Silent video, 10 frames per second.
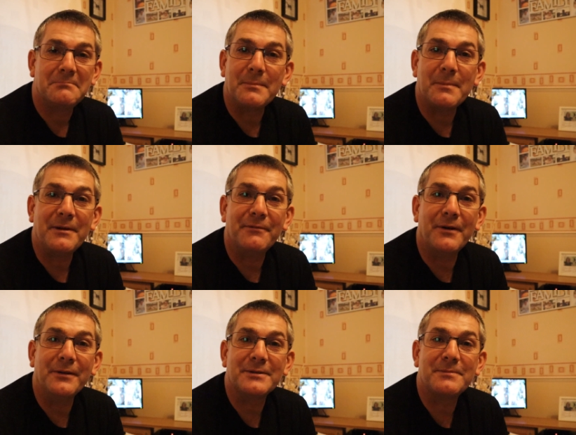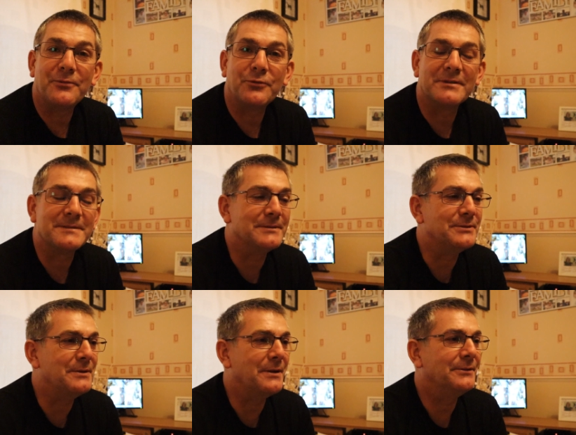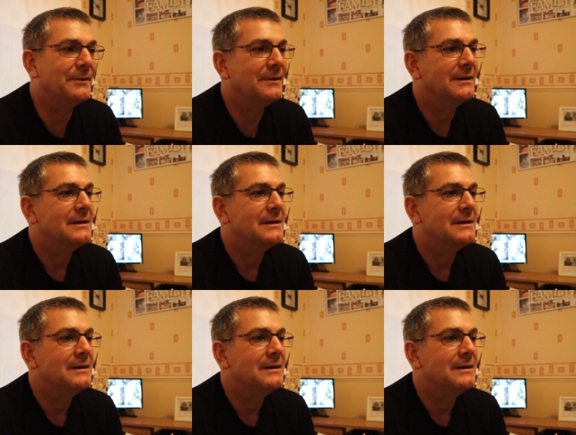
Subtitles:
Might be a bit of fun just before Christmas, who knows.